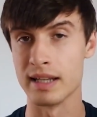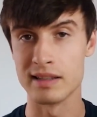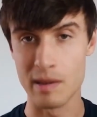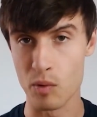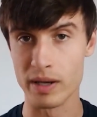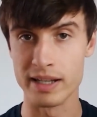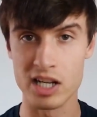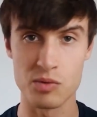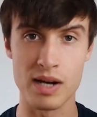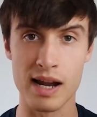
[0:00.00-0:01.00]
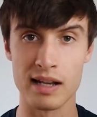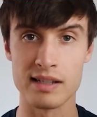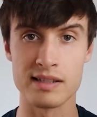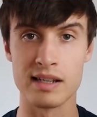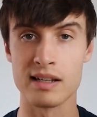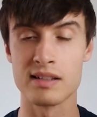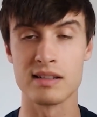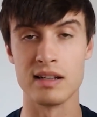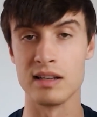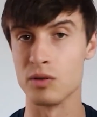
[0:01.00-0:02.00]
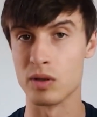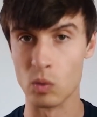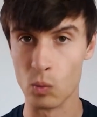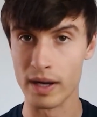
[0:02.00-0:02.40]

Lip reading: get demo engagement analytics, and you can